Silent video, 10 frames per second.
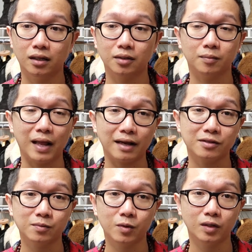the black
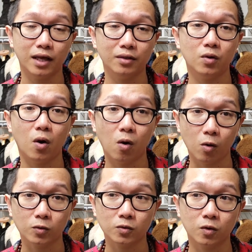smooth leather,
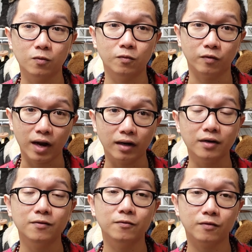also
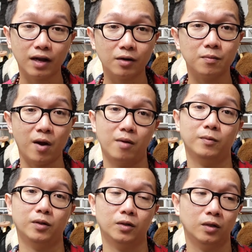very, very
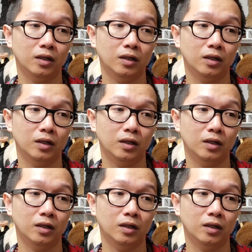popular.